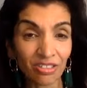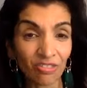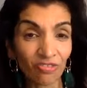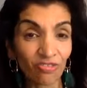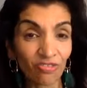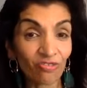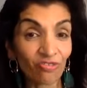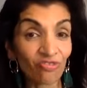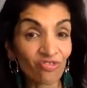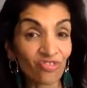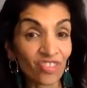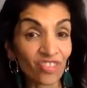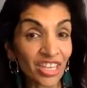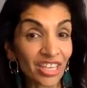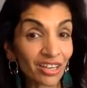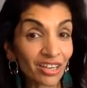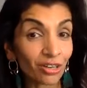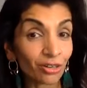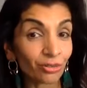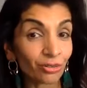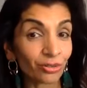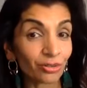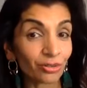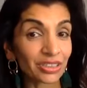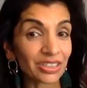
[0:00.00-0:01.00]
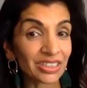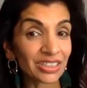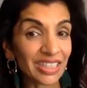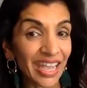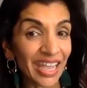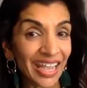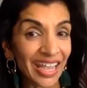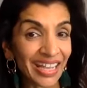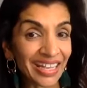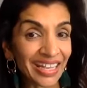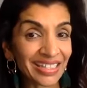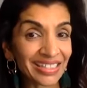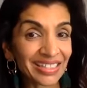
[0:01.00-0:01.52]
feel,
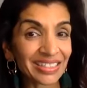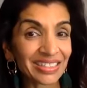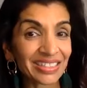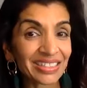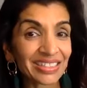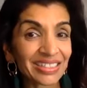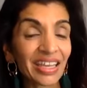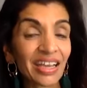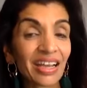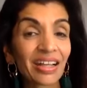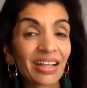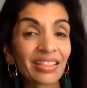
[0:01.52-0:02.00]
taste